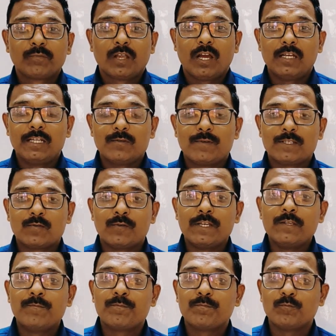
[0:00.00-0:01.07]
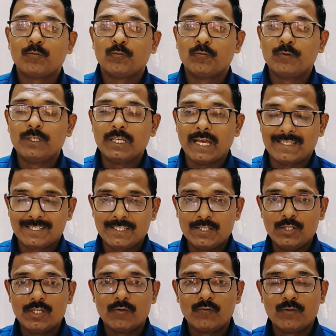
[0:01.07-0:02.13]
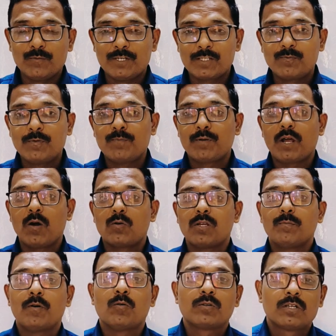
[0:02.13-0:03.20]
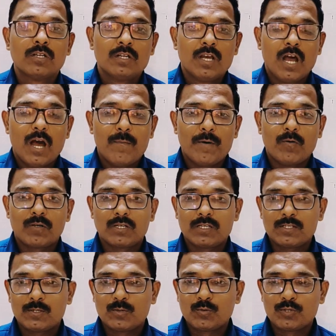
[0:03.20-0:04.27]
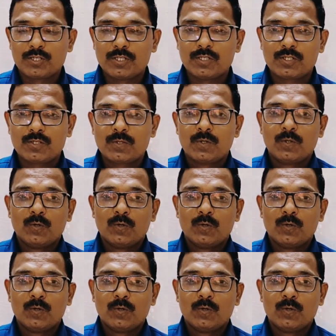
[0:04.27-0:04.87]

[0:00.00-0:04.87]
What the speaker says: and it was a very, we as an Indian, we must be proud about of our constitutions.